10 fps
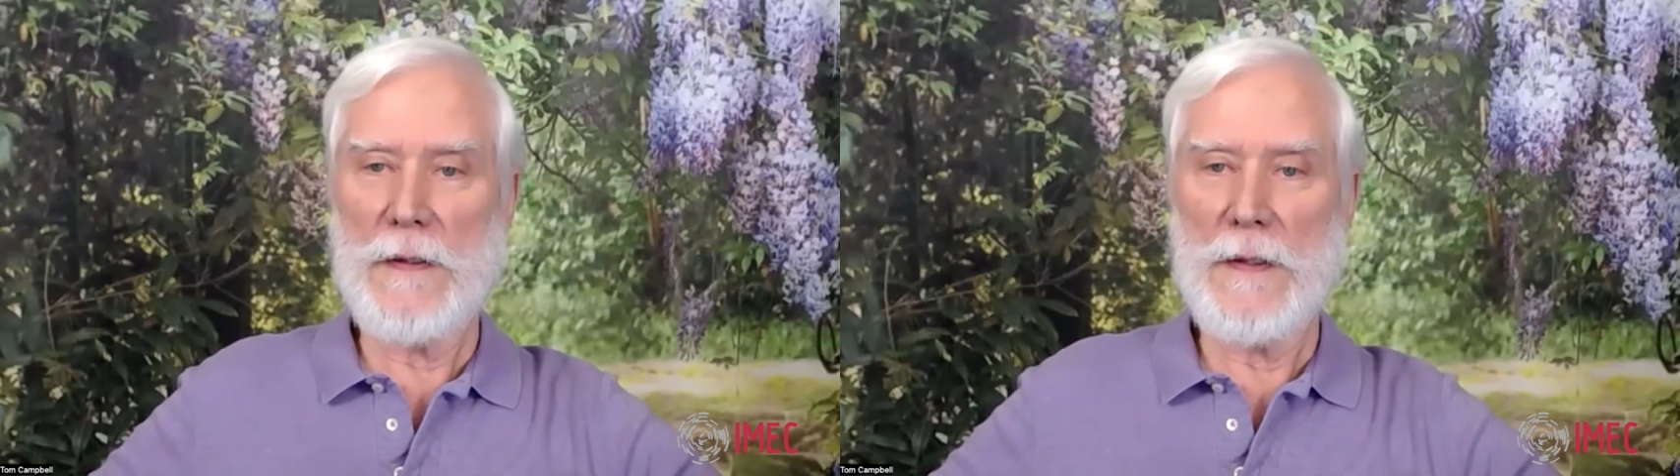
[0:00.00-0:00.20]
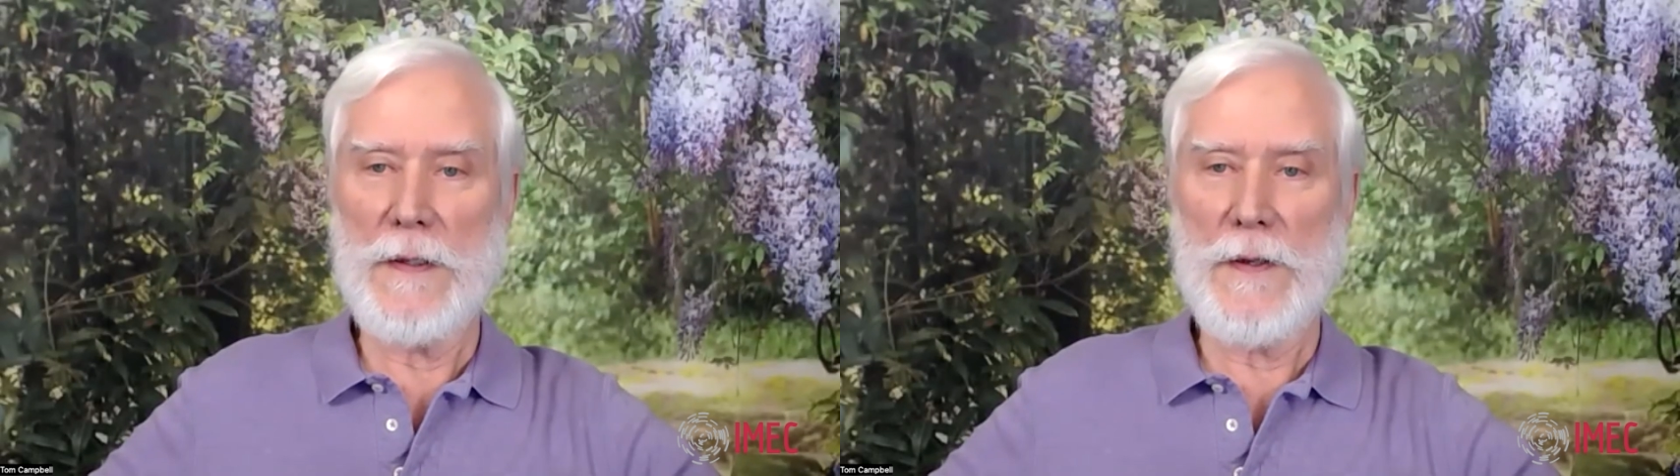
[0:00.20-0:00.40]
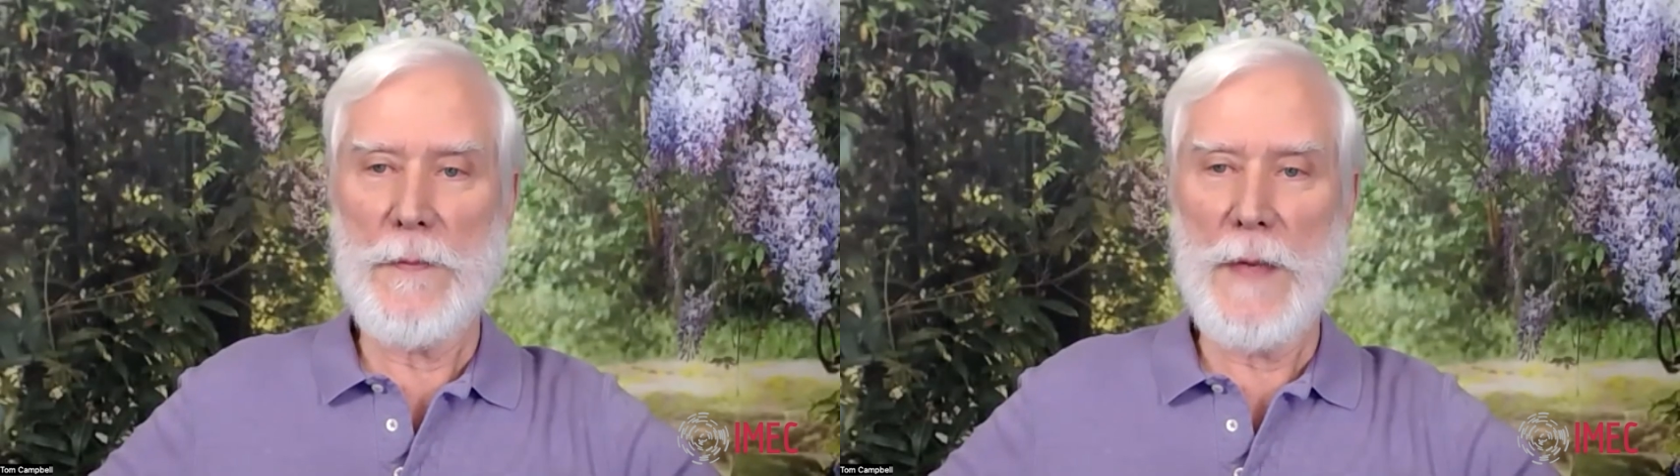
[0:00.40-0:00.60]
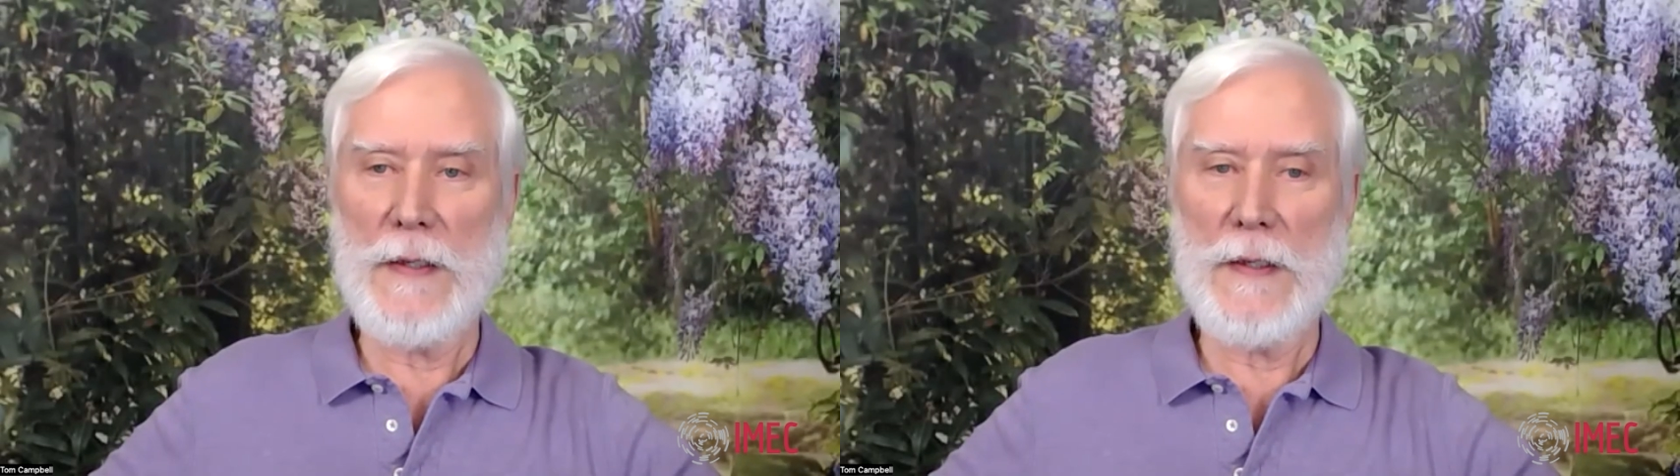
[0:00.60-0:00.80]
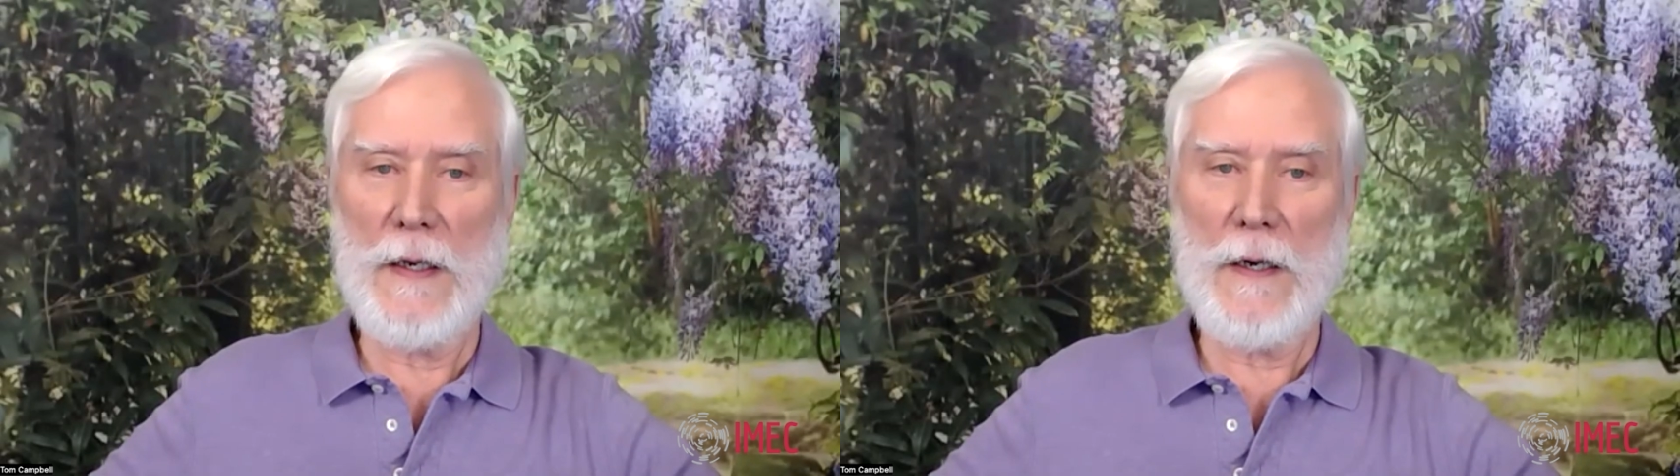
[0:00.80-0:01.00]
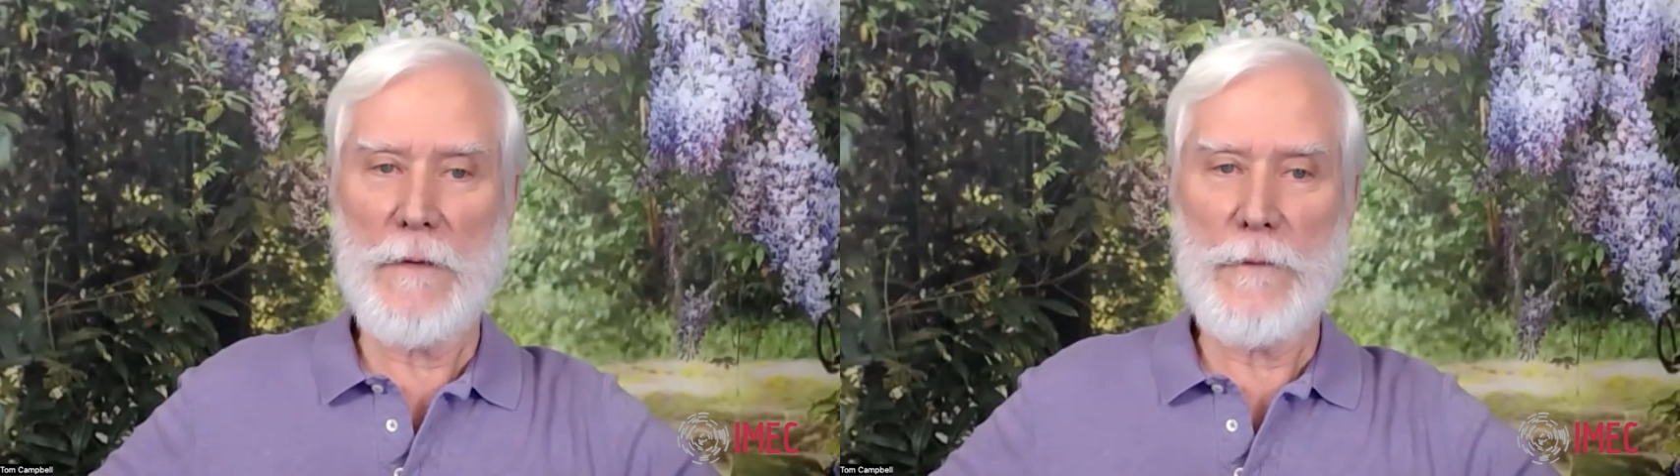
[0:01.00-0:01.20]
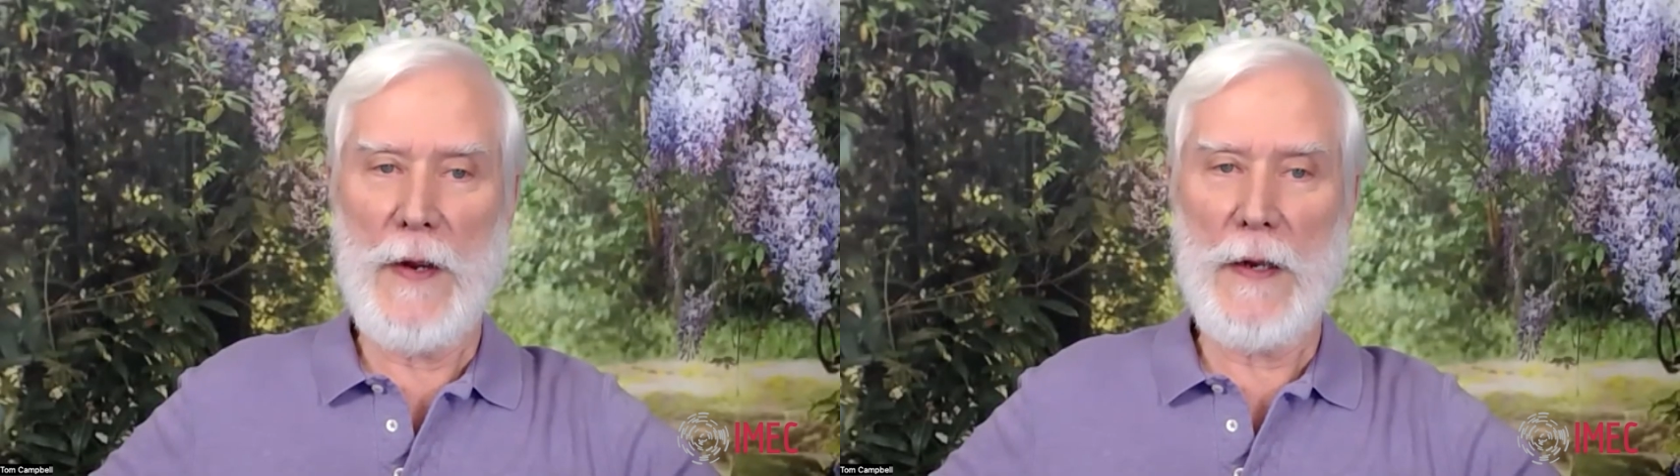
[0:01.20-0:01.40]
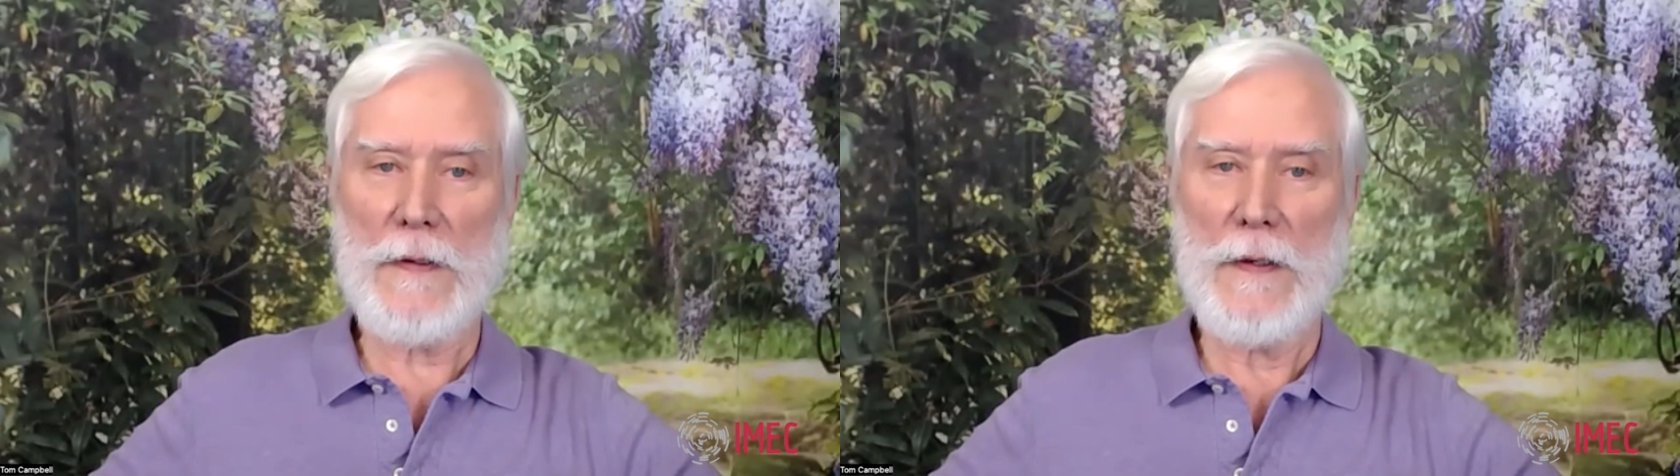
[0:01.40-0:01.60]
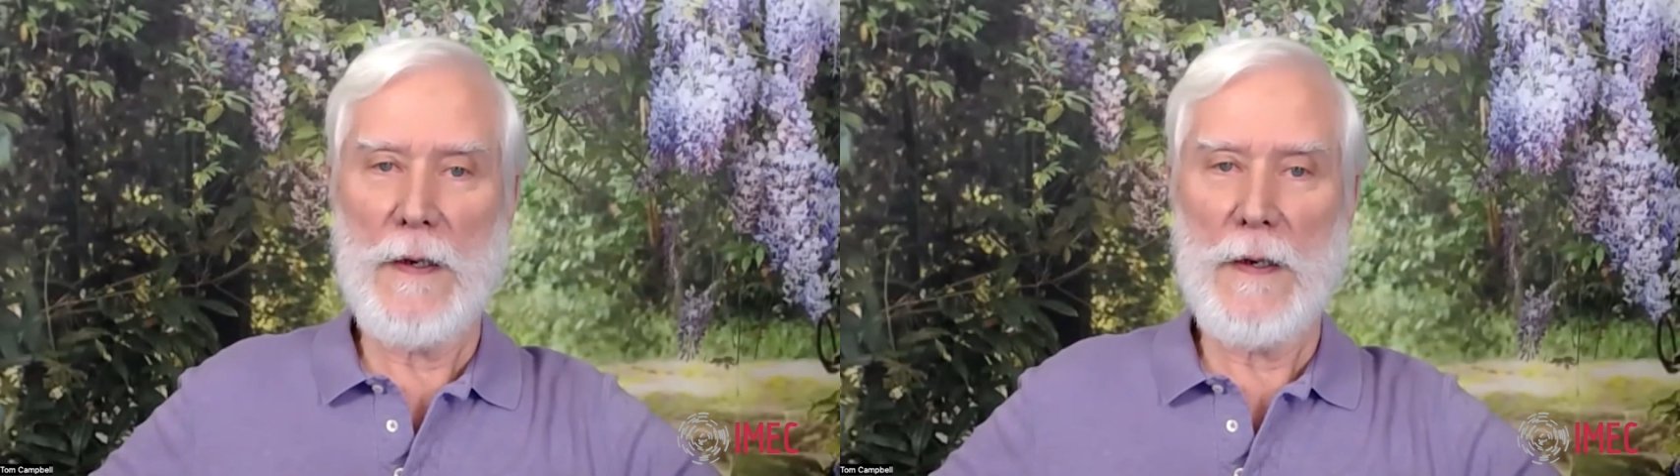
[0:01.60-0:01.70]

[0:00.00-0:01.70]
into the Mandela Effect.